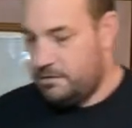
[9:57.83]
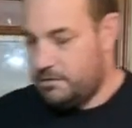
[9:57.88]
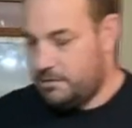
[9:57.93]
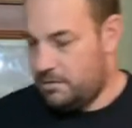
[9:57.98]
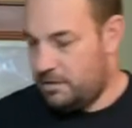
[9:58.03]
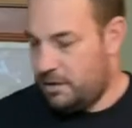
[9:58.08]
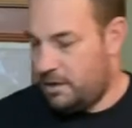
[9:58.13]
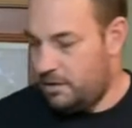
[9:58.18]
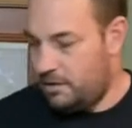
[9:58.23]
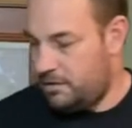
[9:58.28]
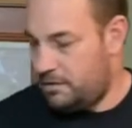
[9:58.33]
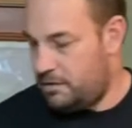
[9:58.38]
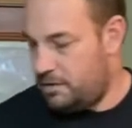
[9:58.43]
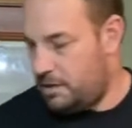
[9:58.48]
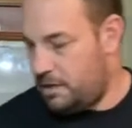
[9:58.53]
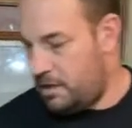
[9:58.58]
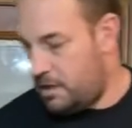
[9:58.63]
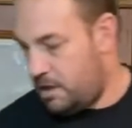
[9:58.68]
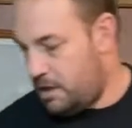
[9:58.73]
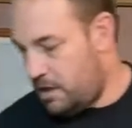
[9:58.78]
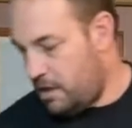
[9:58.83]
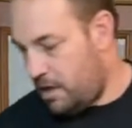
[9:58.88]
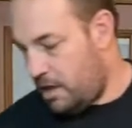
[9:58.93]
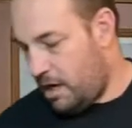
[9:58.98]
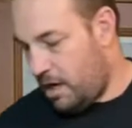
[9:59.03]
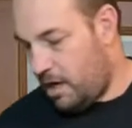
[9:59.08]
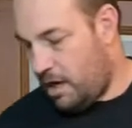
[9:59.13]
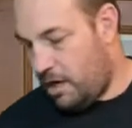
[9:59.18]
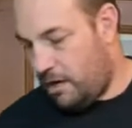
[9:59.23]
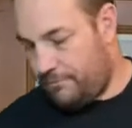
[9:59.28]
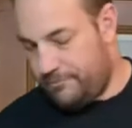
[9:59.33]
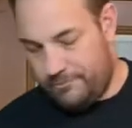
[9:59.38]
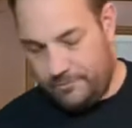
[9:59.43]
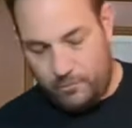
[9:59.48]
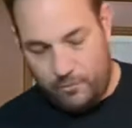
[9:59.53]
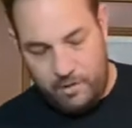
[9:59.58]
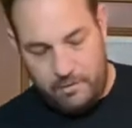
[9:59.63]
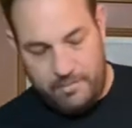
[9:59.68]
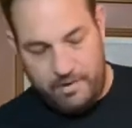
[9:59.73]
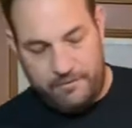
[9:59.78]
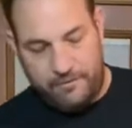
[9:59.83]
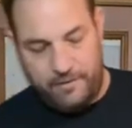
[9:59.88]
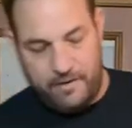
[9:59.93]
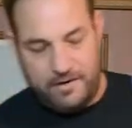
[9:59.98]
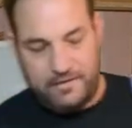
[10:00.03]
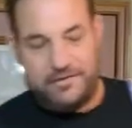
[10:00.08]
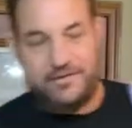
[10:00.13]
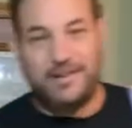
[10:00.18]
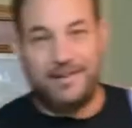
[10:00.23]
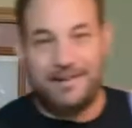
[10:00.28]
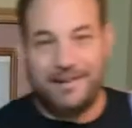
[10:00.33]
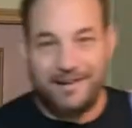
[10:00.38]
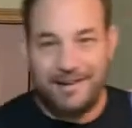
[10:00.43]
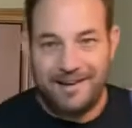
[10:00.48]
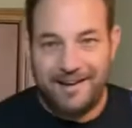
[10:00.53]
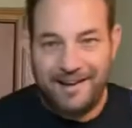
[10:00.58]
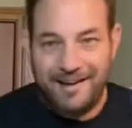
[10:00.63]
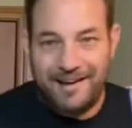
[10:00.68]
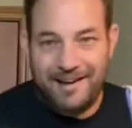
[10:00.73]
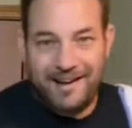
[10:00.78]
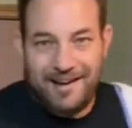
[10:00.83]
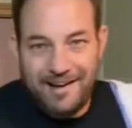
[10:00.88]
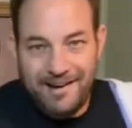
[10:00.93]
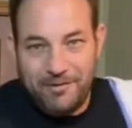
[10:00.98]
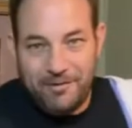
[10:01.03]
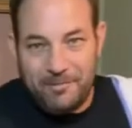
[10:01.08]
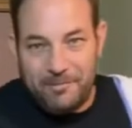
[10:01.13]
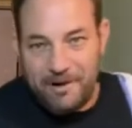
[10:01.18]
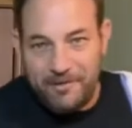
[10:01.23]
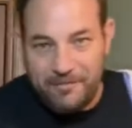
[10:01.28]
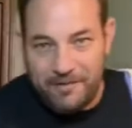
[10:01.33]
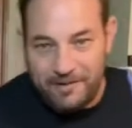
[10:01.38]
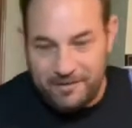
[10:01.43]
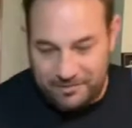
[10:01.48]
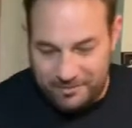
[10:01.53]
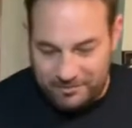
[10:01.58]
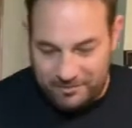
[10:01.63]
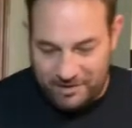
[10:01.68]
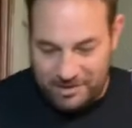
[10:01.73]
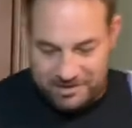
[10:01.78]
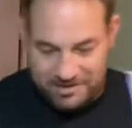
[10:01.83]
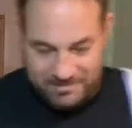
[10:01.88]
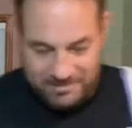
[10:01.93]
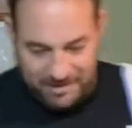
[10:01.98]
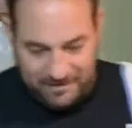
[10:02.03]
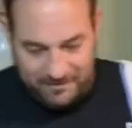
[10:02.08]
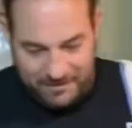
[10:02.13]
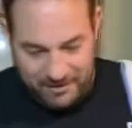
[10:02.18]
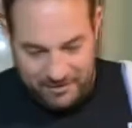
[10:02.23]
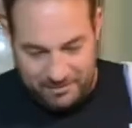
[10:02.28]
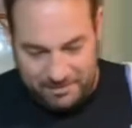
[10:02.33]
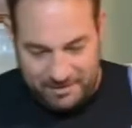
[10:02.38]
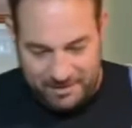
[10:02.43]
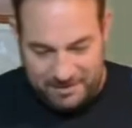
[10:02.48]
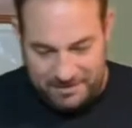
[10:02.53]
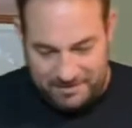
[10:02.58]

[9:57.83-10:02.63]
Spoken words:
Okay. One of my friends was watching me on Facebook,